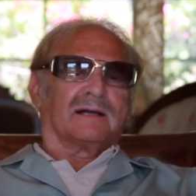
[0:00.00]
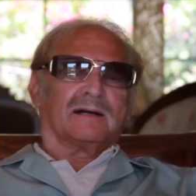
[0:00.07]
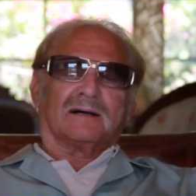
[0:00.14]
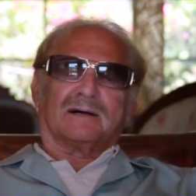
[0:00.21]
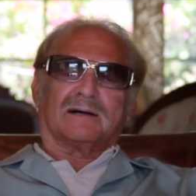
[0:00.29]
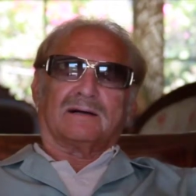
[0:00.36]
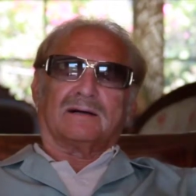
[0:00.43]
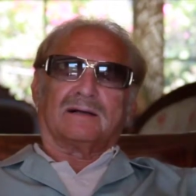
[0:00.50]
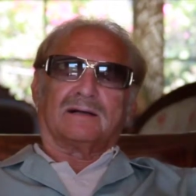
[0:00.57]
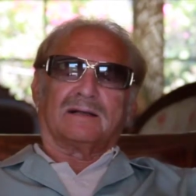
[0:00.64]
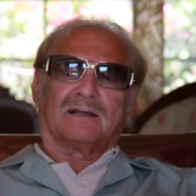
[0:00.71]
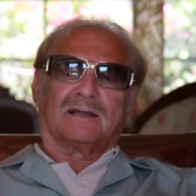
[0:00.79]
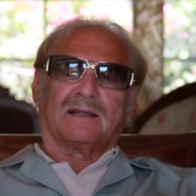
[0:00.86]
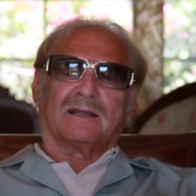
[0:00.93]
uh,
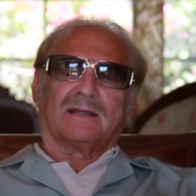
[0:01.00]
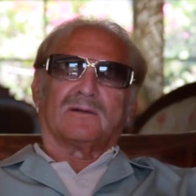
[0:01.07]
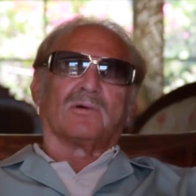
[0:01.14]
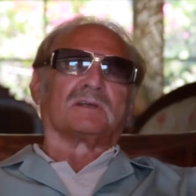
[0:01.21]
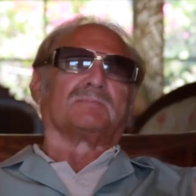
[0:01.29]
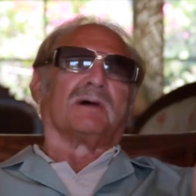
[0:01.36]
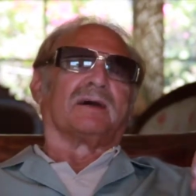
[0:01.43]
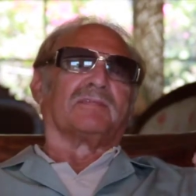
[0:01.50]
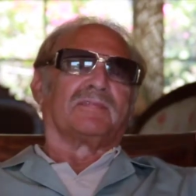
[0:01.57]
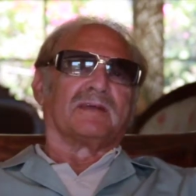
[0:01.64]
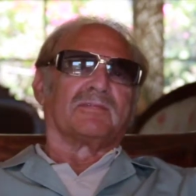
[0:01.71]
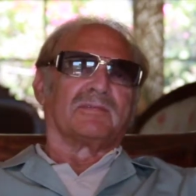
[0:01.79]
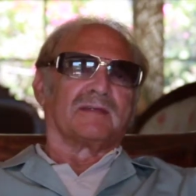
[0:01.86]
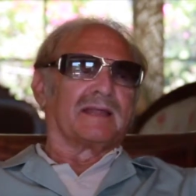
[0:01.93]
was my
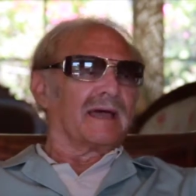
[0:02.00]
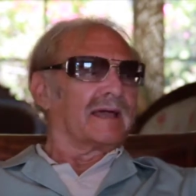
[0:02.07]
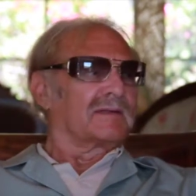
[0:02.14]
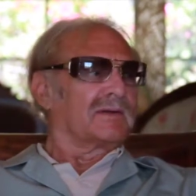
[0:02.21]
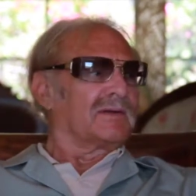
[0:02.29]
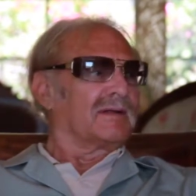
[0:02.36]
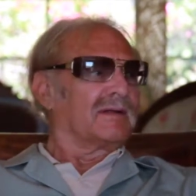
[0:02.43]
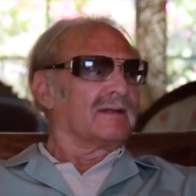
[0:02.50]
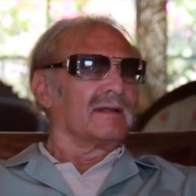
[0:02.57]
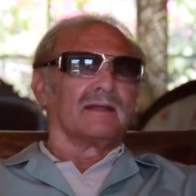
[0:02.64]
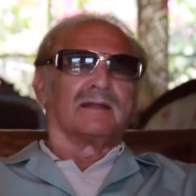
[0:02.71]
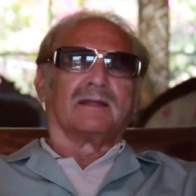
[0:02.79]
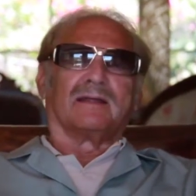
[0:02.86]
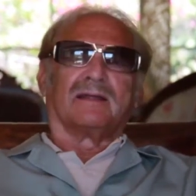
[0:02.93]
favorite actor.
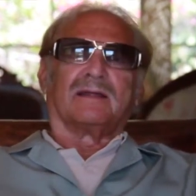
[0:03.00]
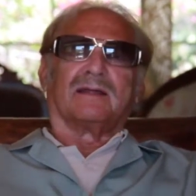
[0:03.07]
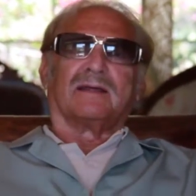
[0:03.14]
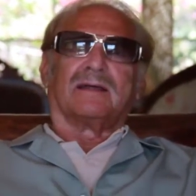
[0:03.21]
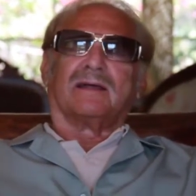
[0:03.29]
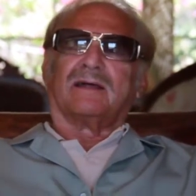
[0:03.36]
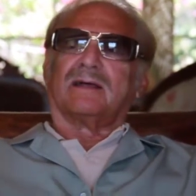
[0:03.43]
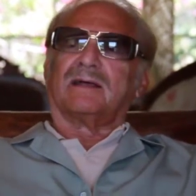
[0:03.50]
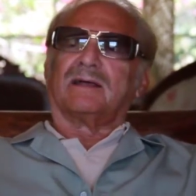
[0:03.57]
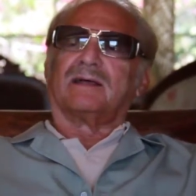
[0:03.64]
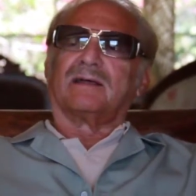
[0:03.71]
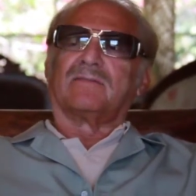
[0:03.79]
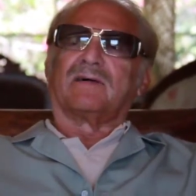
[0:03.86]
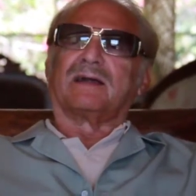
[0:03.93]
Uh,
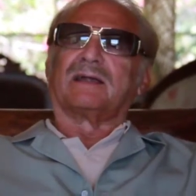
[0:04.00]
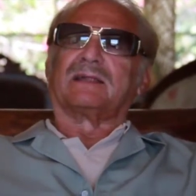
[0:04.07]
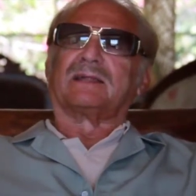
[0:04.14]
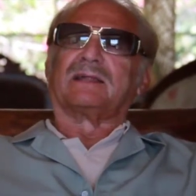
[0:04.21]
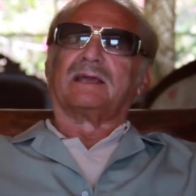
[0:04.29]
if I had a